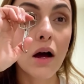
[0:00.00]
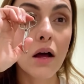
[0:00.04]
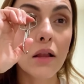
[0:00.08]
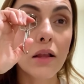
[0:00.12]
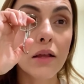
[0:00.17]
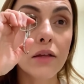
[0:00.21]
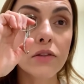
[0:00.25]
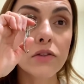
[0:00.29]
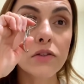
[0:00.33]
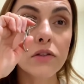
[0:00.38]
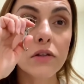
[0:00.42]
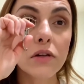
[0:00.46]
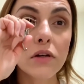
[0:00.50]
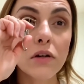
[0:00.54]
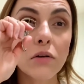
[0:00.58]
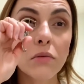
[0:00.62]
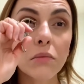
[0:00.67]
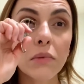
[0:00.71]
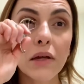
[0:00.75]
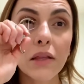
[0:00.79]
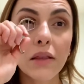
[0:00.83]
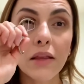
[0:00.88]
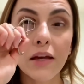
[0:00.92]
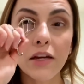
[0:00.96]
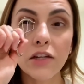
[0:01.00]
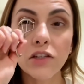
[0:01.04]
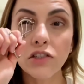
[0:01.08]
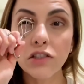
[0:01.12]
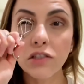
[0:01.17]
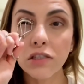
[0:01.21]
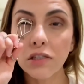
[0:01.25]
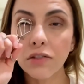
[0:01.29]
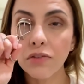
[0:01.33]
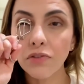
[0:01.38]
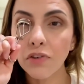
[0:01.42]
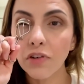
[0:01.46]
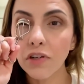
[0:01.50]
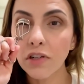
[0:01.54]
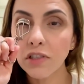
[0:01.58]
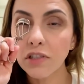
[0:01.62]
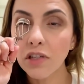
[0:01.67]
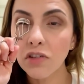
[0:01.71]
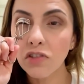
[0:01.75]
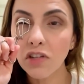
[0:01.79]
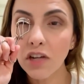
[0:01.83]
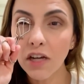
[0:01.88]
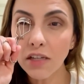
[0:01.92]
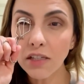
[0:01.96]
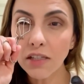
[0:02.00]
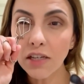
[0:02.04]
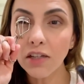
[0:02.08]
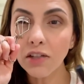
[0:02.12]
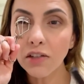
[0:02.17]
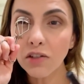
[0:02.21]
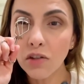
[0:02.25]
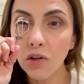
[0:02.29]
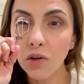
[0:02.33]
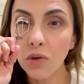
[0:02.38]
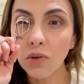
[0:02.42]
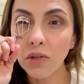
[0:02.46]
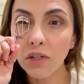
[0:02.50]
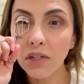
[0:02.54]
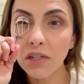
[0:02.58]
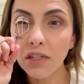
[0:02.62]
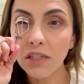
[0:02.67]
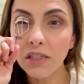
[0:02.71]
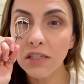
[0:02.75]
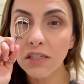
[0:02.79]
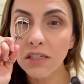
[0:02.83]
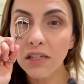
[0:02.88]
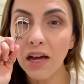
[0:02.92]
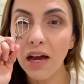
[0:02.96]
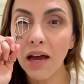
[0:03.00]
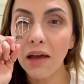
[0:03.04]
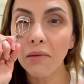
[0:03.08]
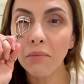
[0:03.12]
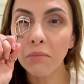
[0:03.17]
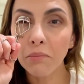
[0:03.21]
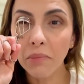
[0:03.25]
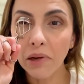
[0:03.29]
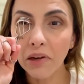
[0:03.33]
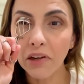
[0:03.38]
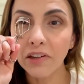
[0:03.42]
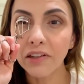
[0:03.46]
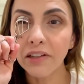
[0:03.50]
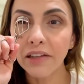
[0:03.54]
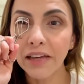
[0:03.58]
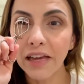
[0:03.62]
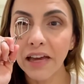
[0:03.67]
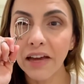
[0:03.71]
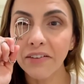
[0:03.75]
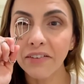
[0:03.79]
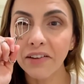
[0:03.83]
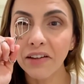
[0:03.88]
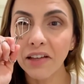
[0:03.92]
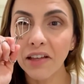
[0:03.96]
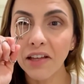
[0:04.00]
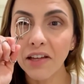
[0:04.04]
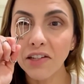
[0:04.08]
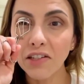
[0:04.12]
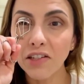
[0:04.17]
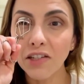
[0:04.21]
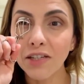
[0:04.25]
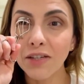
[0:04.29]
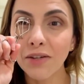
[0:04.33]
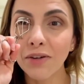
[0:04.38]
like to curl my lashes first. As you guys can notice, I barely have eyelashes,